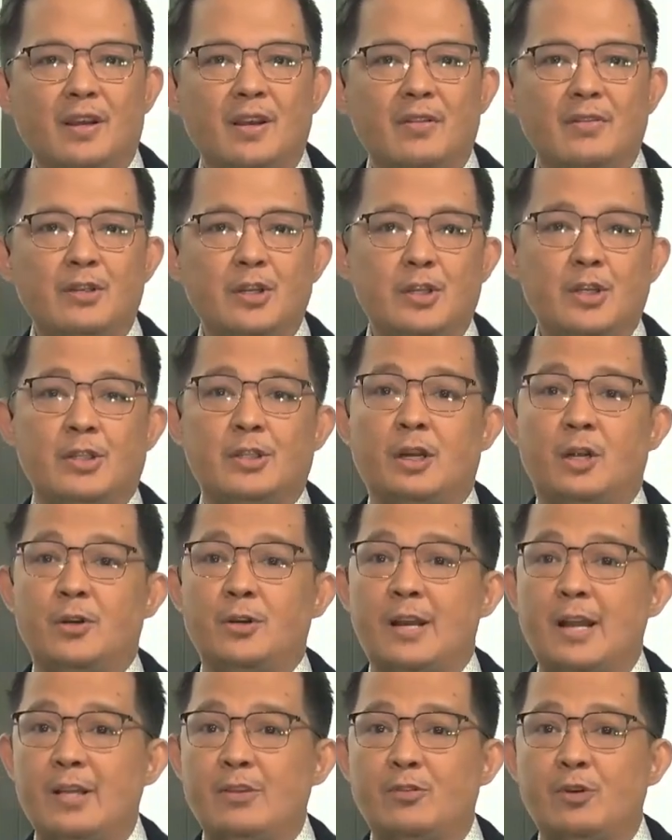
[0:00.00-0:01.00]
Digital
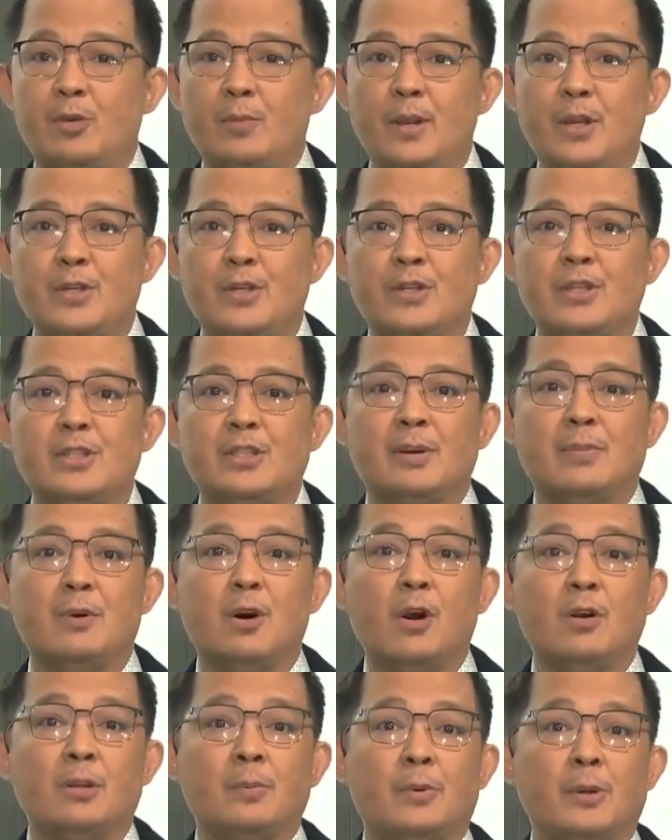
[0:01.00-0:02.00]
transformation is
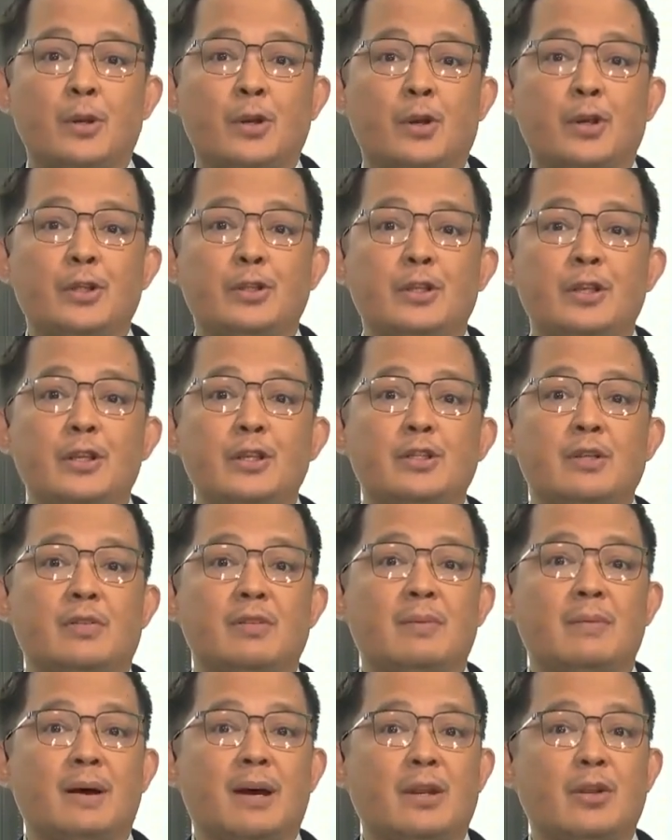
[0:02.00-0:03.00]
among the priorities of the
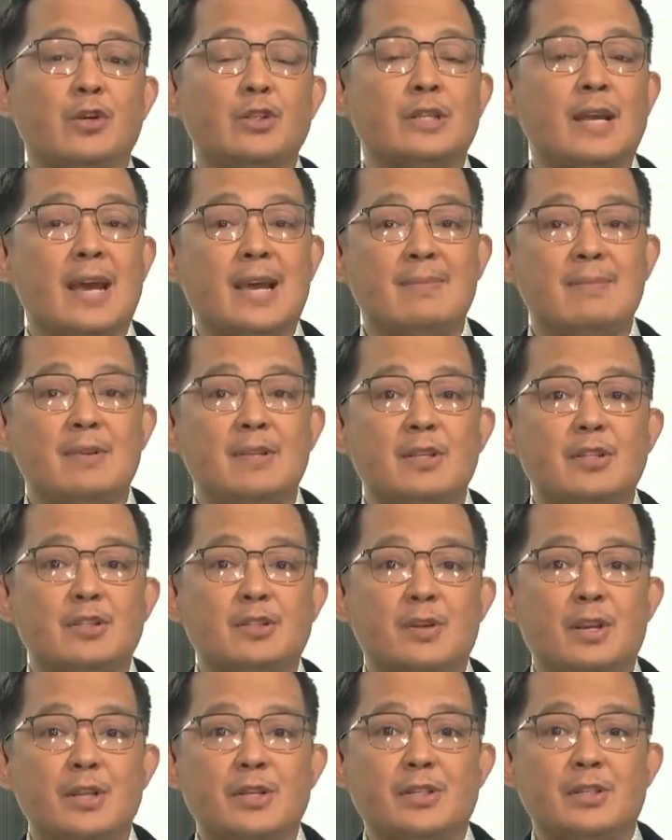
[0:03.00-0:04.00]
Marcos
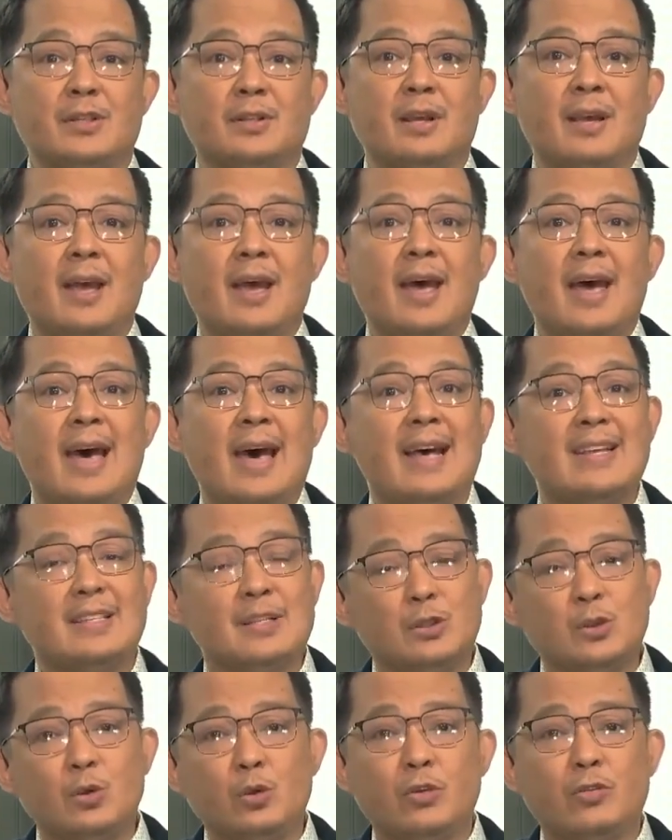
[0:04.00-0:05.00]
administration as a
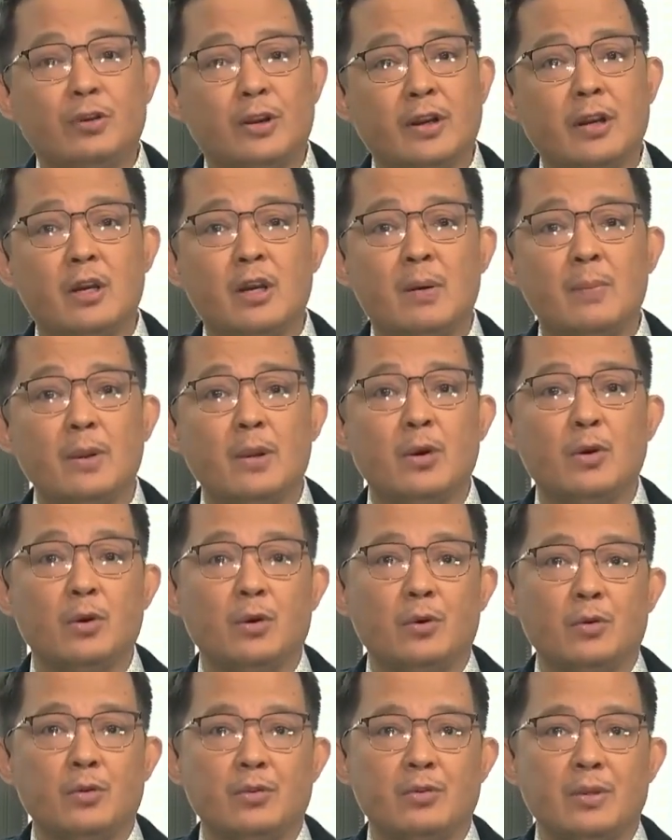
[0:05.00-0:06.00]
tool for economic
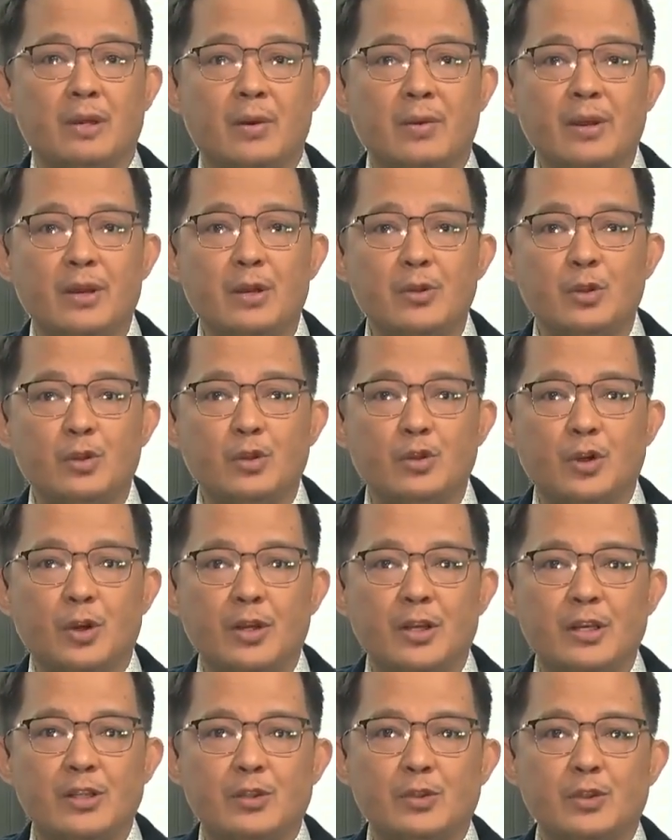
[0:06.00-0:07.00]
growth. Now here to join
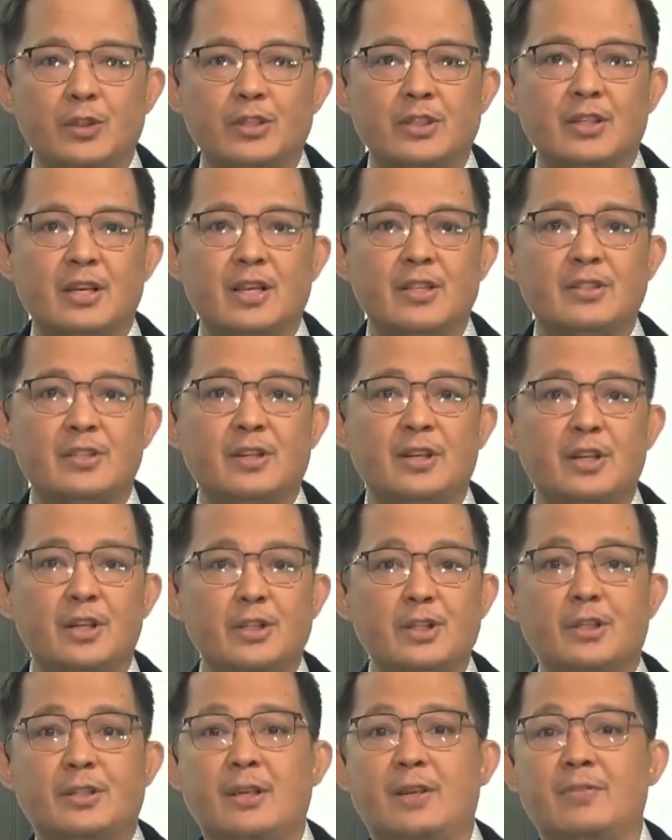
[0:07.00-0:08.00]
us to discuss their
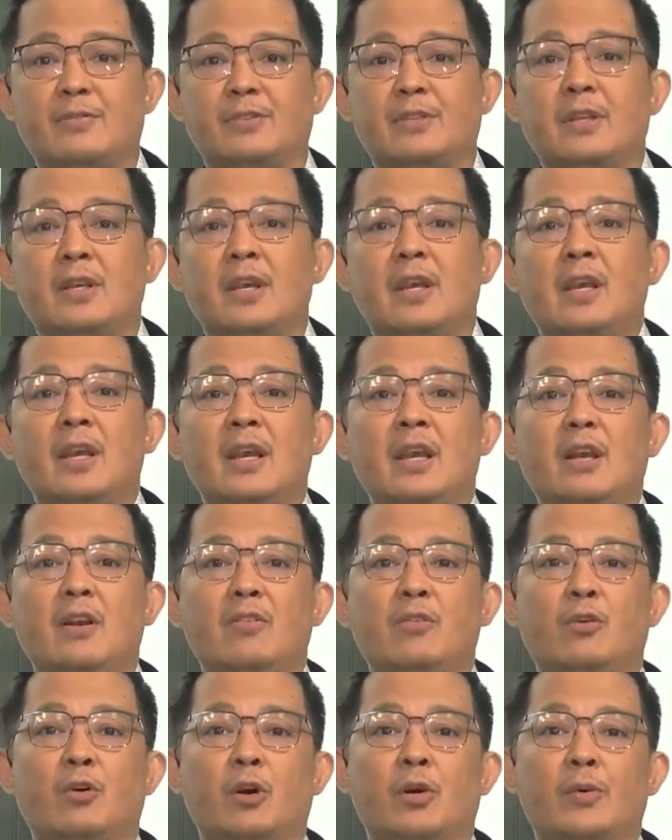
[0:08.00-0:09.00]
initiatives in
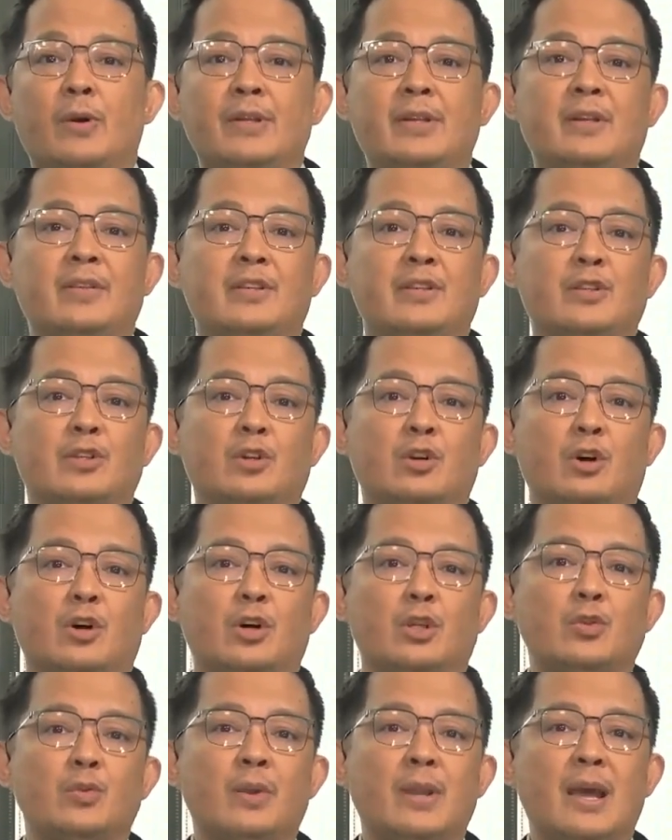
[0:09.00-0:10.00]
forwarding this
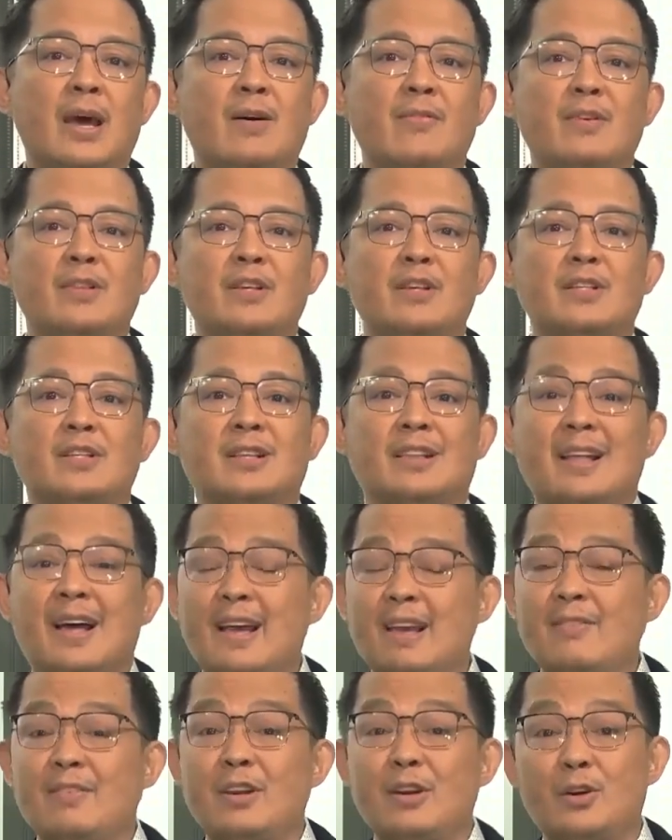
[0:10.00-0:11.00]
cause, we have with us
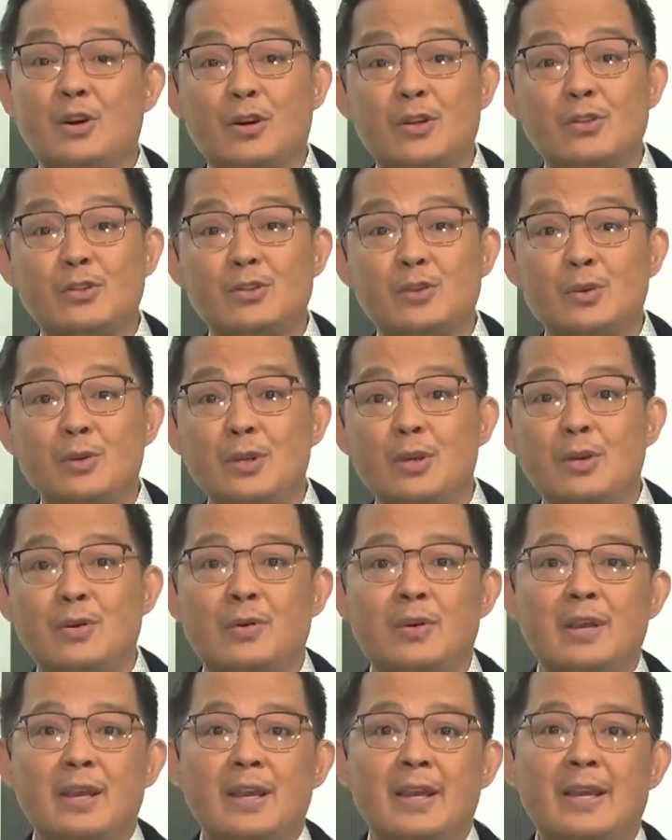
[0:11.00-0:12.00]
live here on studio,
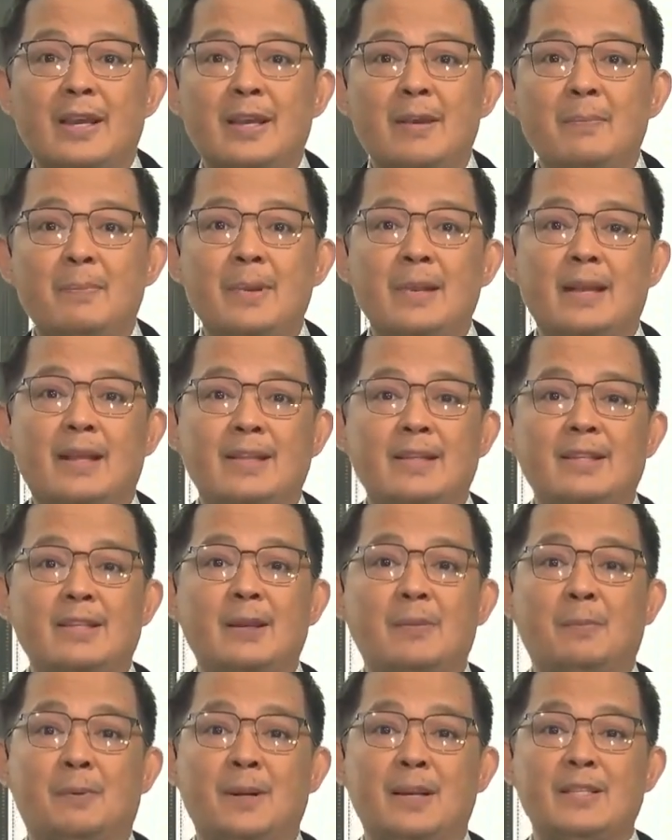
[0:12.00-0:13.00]

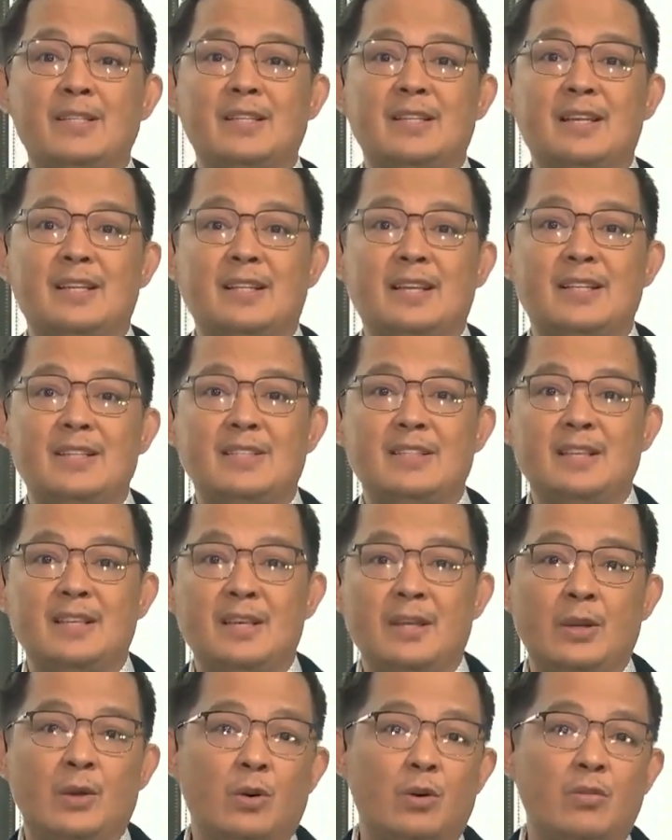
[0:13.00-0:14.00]
EPLDT President and
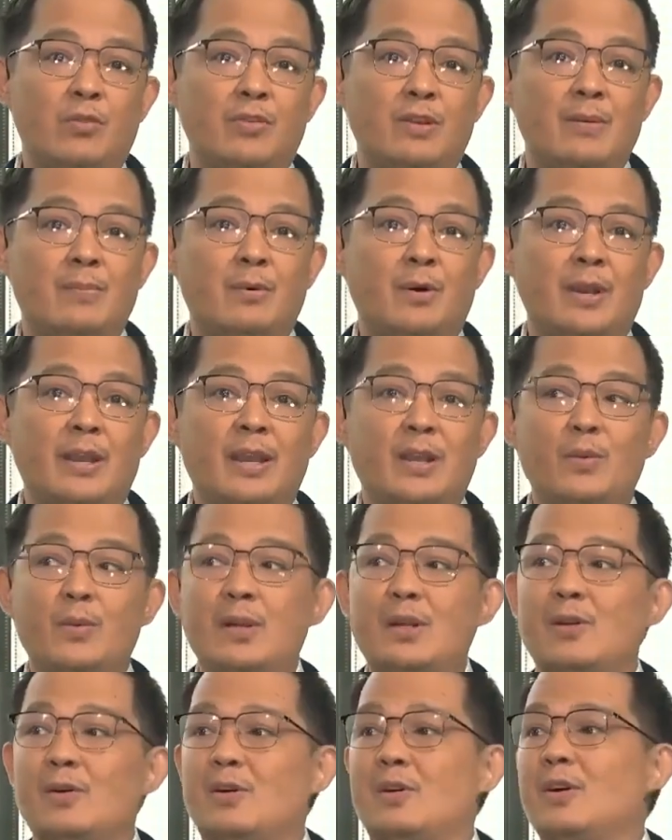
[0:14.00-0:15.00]
CEO Viboy
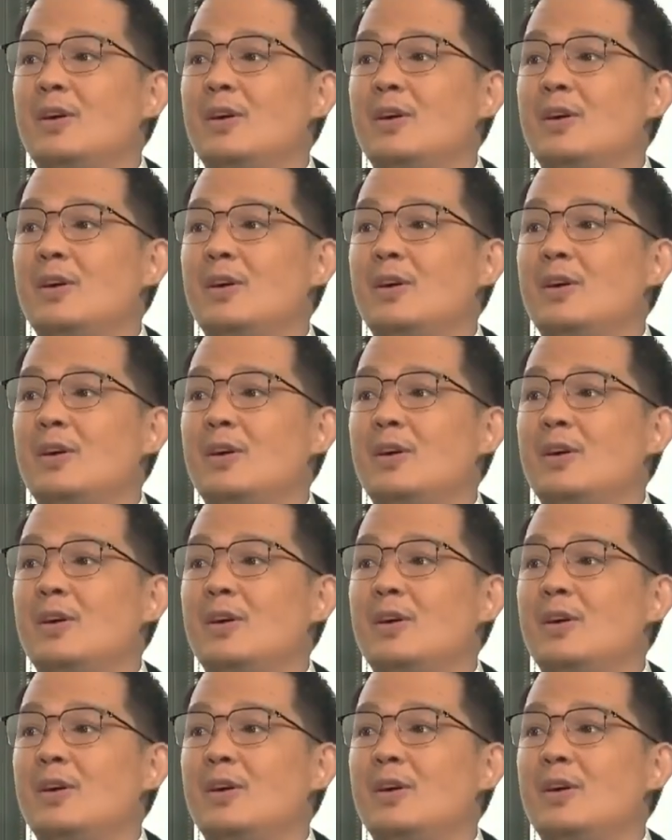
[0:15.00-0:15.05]
Genuino.